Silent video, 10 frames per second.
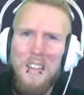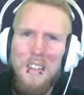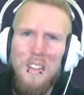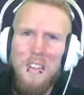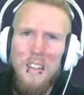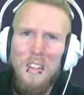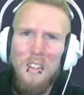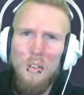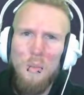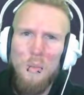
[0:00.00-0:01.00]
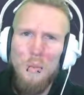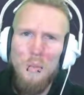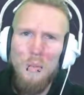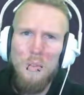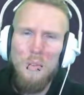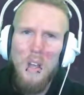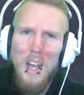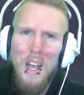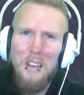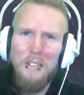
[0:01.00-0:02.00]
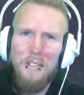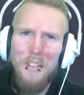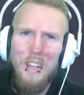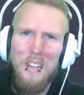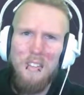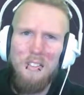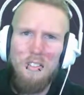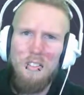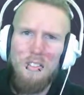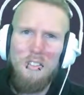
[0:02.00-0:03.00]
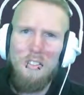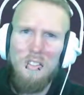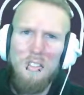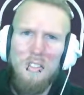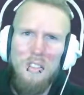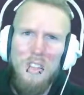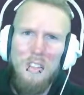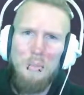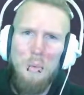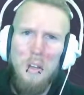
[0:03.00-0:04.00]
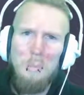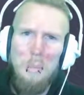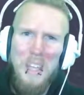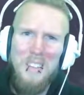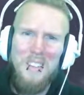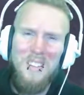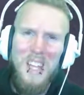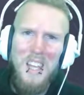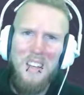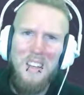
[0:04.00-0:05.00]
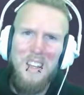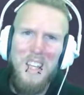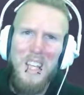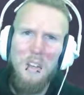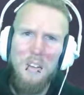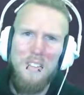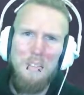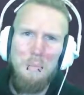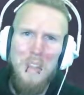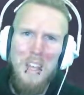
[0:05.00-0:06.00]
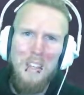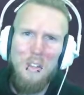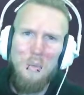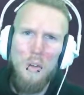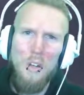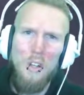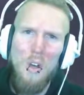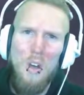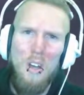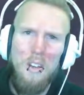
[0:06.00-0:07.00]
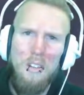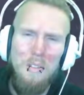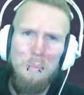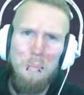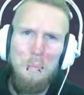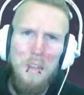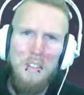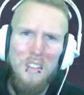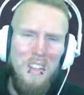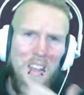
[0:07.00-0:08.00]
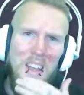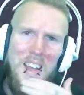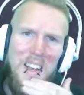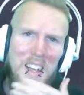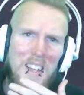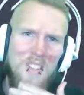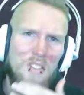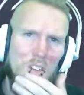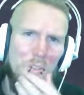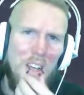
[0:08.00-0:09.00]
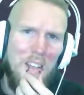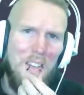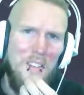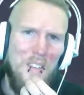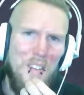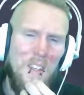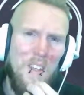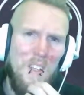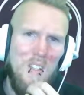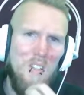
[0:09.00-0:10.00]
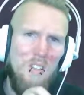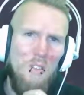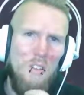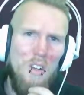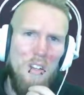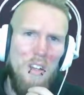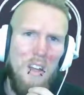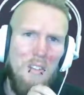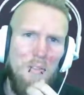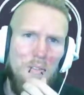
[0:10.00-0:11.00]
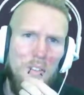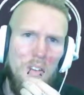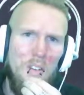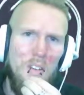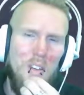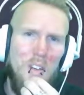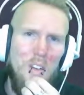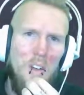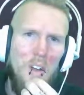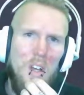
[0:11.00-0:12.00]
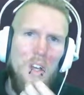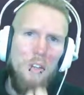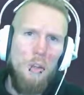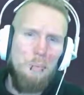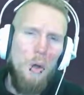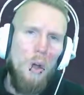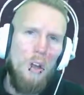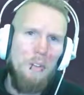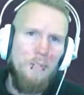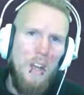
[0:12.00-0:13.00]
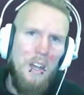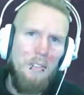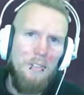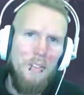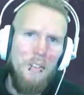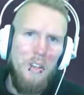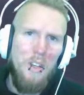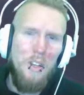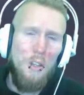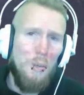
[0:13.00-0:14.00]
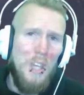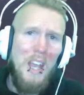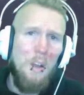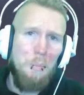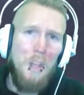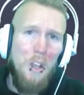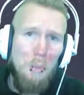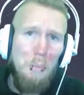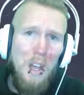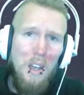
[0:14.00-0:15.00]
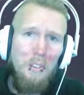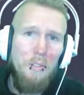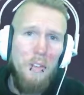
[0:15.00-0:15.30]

that you have is one based in egoism, that you are God, basically, and that's not right, because you're not life. You're part of life. You cannot become life